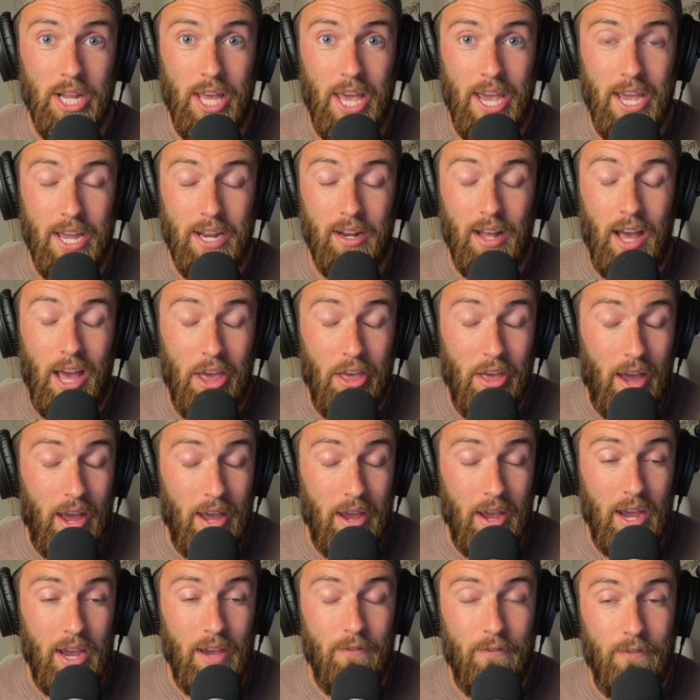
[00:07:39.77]
And I,
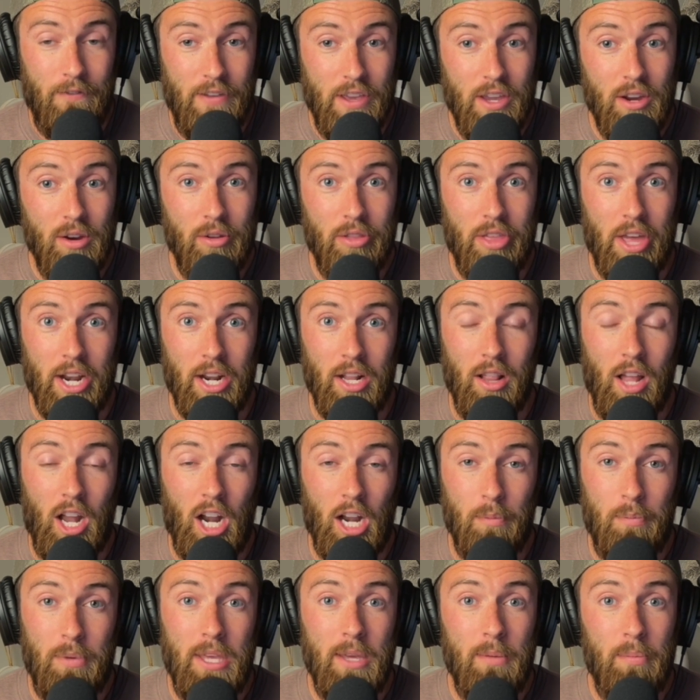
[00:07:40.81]
I fear that a lot
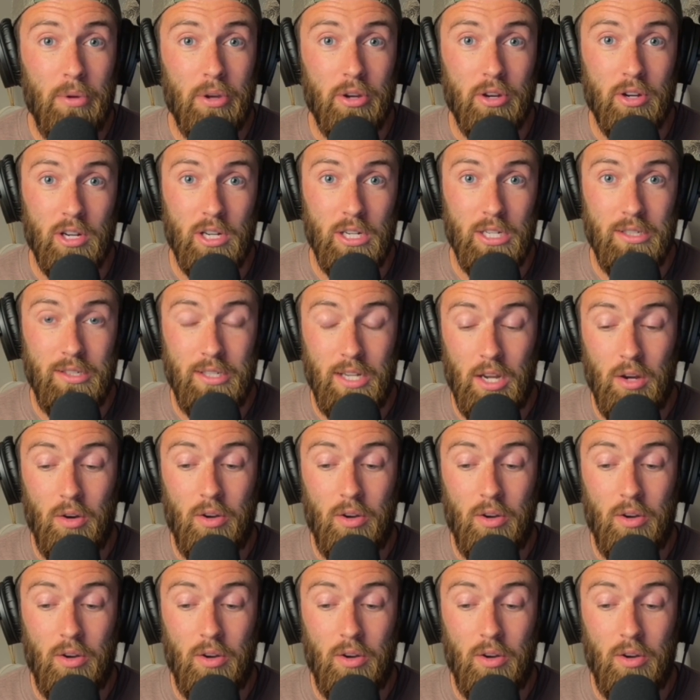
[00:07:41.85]
of people are going to say,